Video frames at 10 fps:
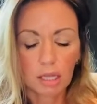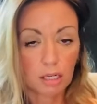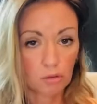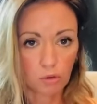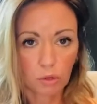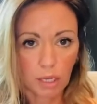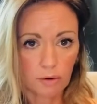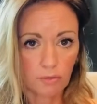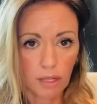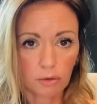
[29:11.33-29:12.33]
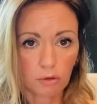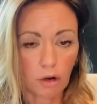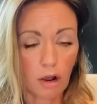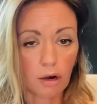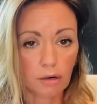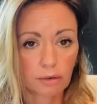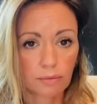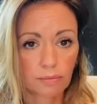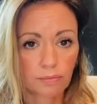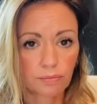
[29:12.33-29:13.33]
And it's okay to follow your heart.
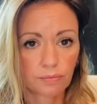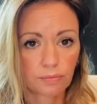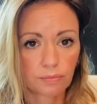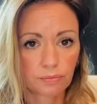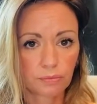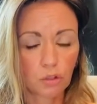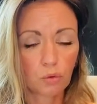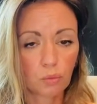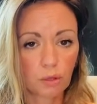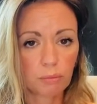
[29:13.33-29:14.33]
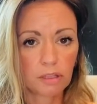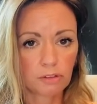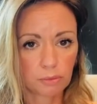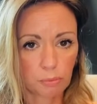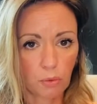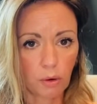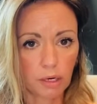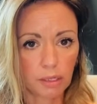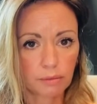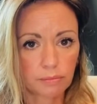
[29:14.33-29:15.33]
You will be supported.